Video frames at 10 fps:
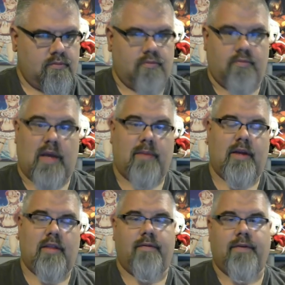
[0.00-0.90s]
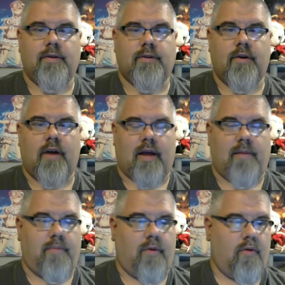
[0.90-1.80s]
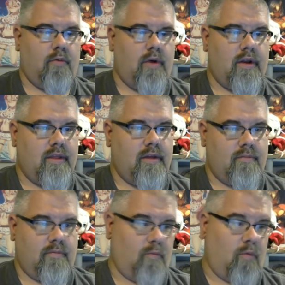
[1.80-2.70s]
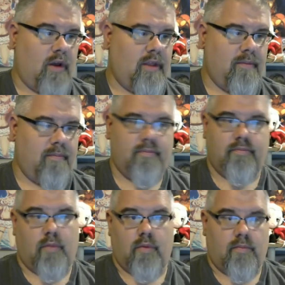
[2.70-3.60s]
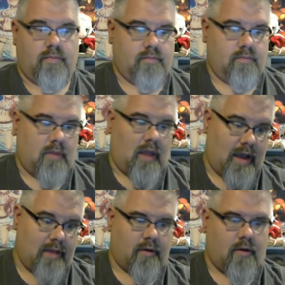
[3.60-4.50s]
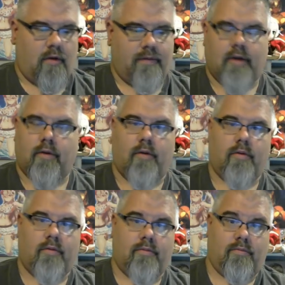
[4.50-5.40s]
Maybe in the future I can pull one of them, either Gullwing or Corrin,